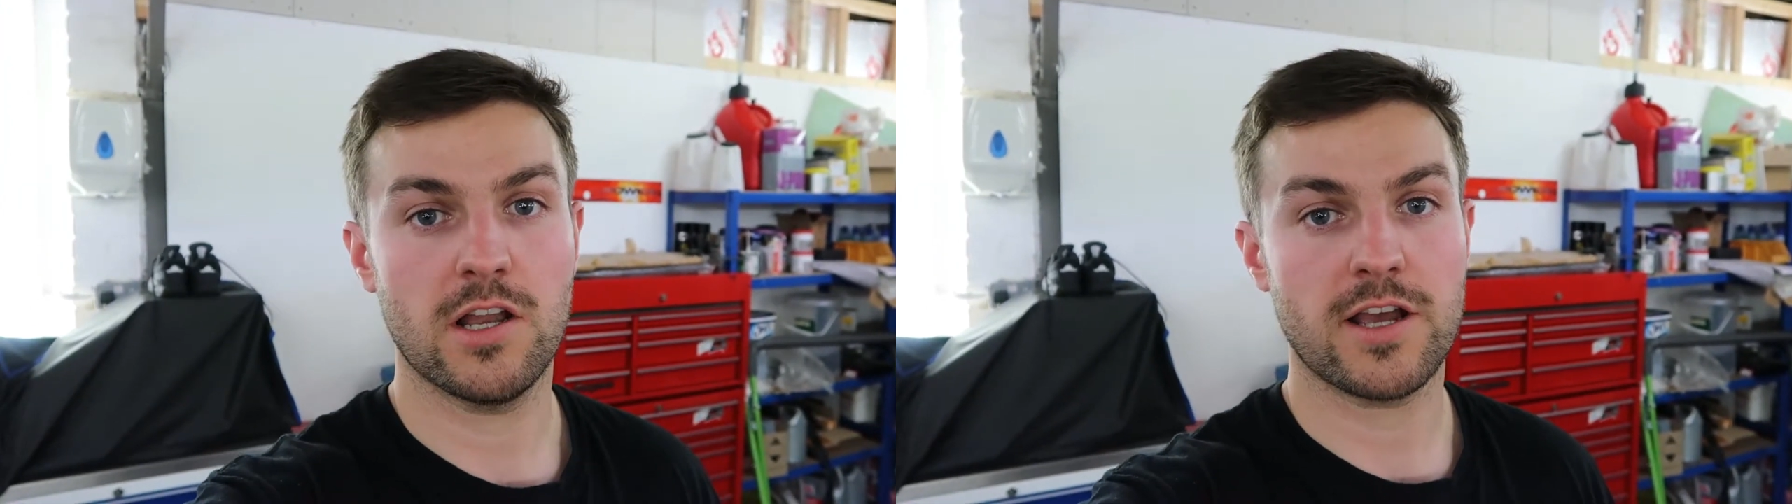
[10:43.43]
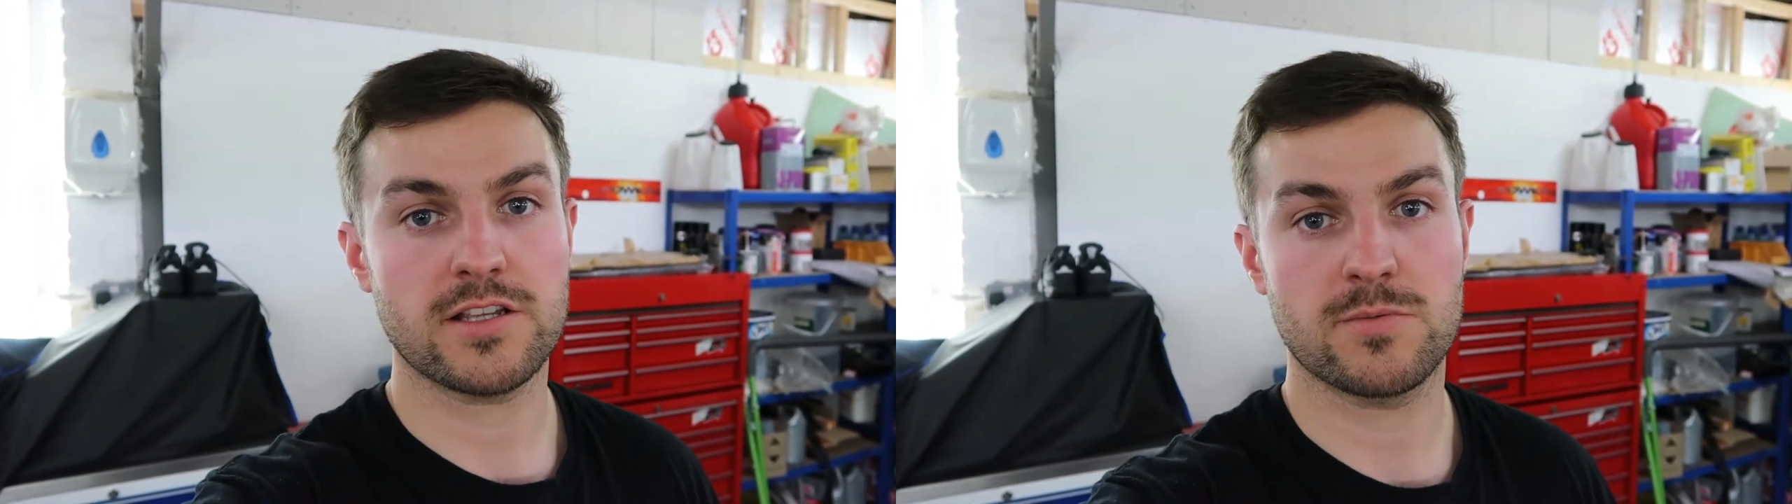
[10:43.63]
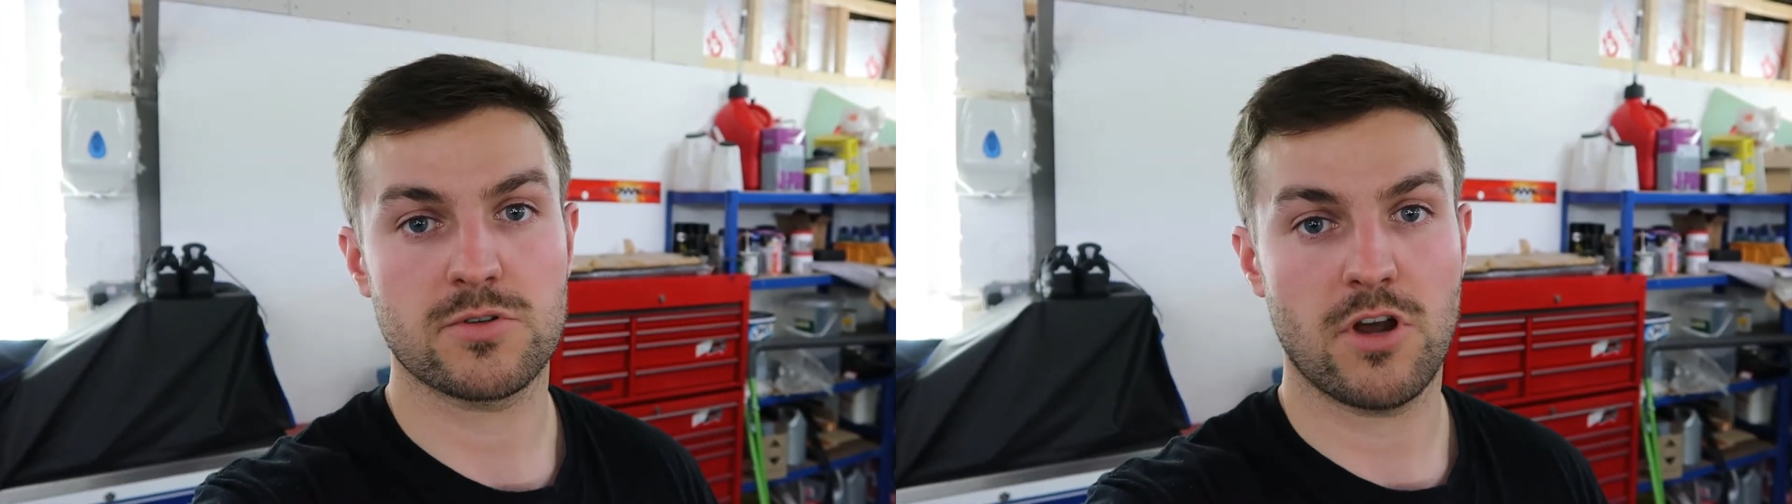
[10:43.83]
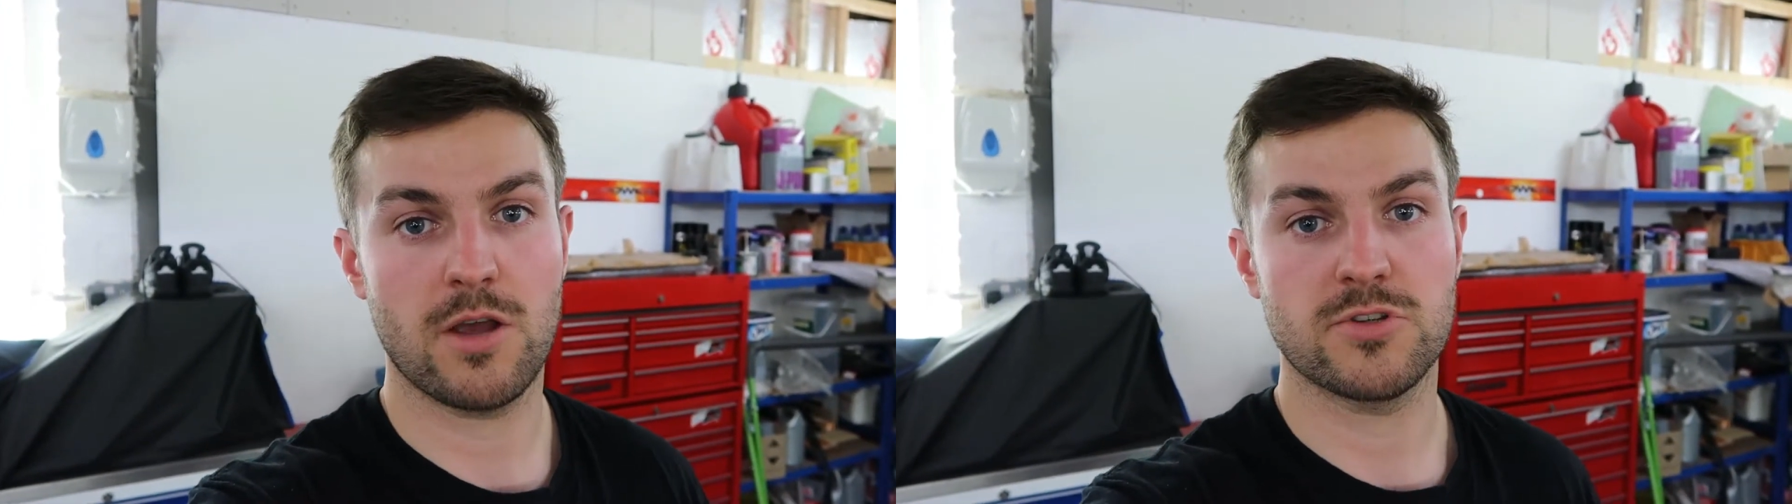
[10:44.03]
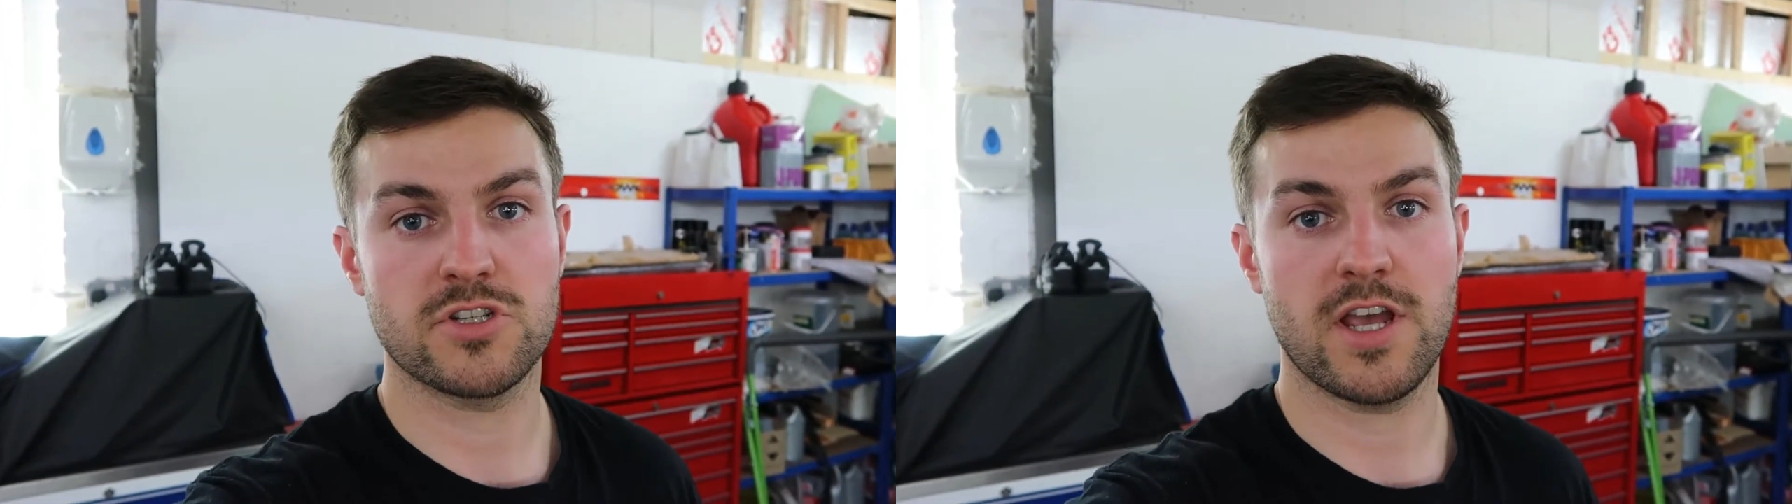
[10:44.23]
Like,
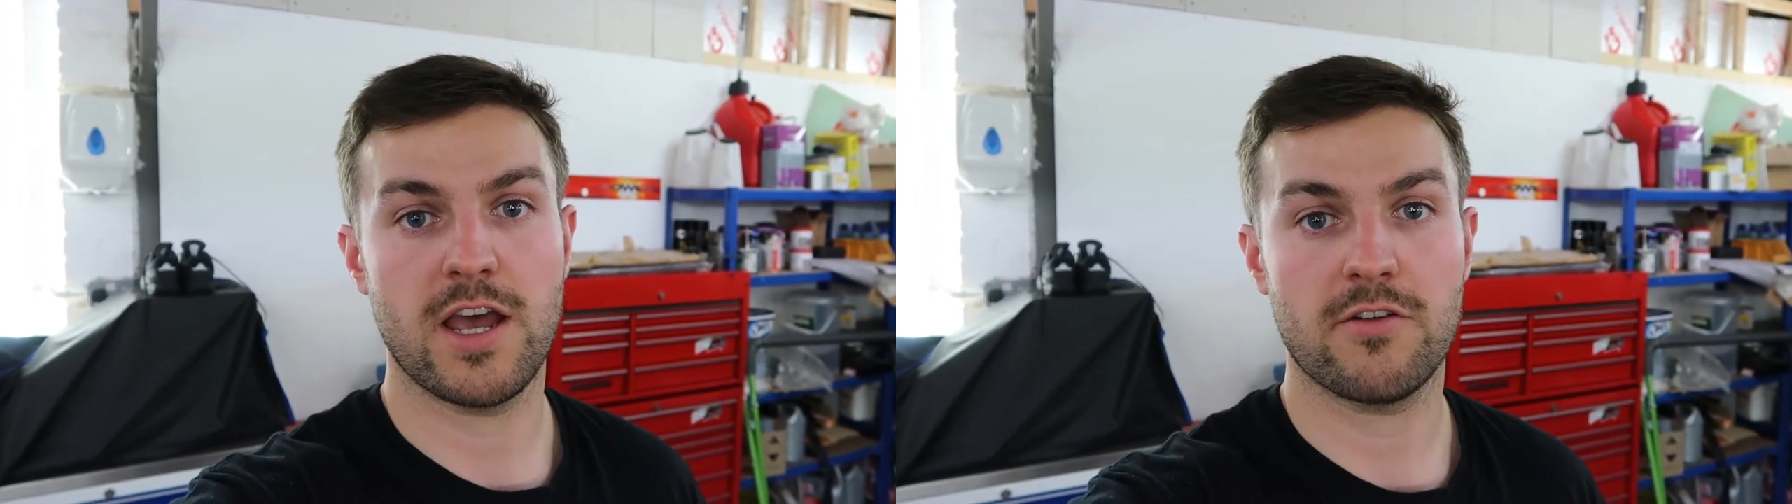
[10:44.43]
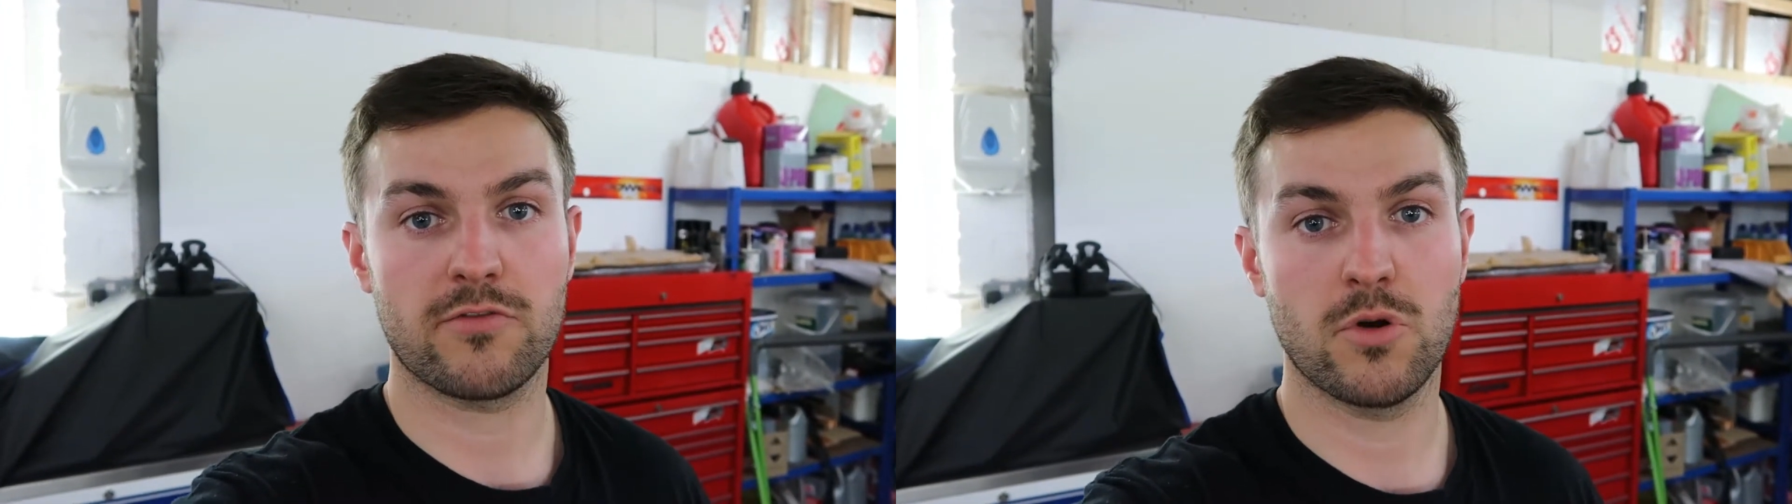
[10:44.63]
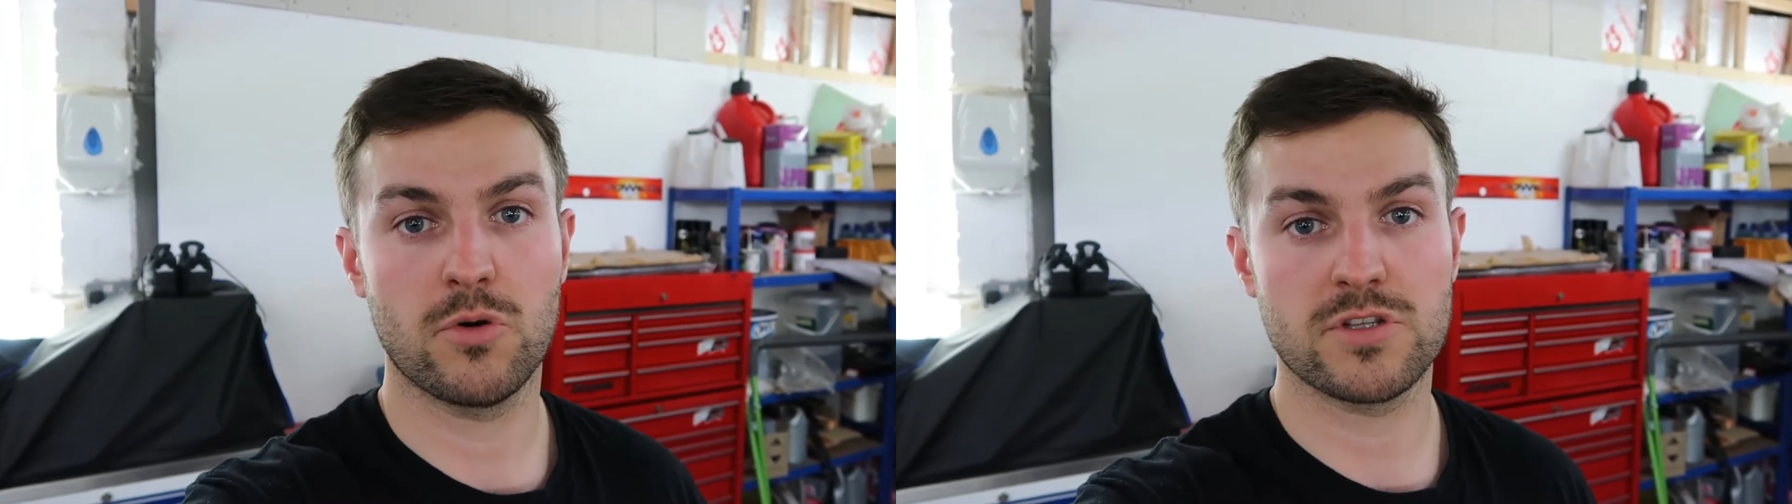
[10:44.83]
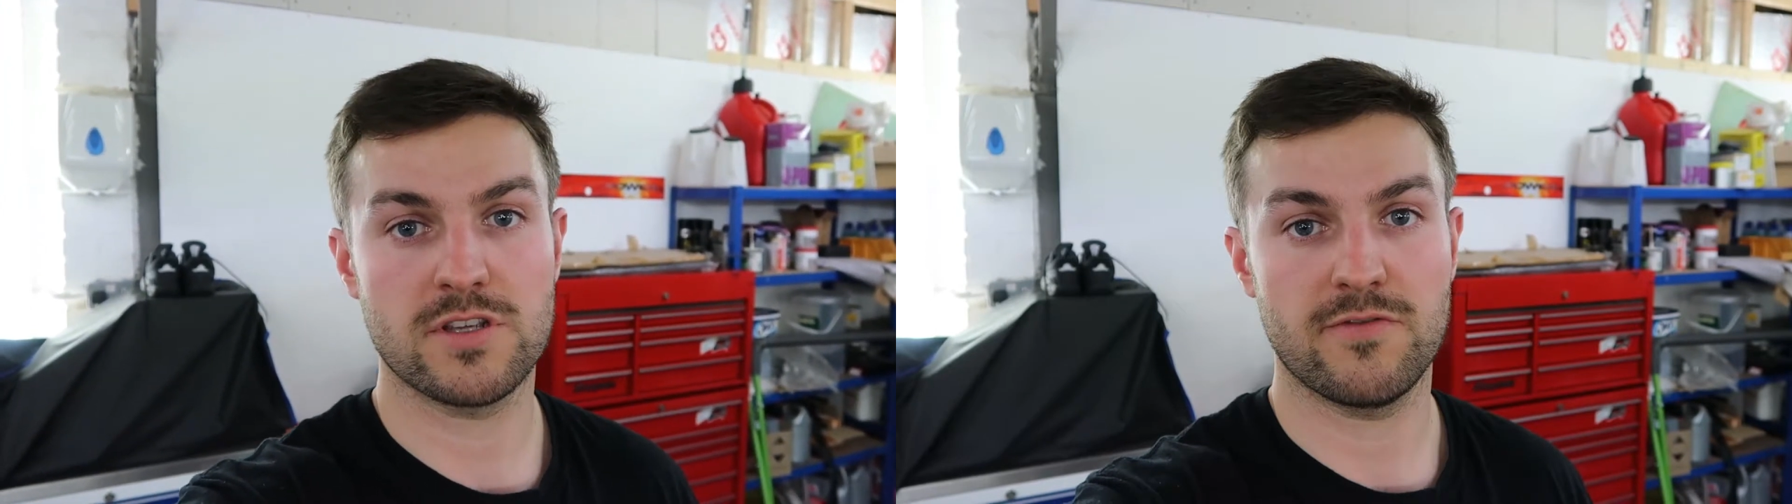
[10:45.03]
subscribe and share, of course,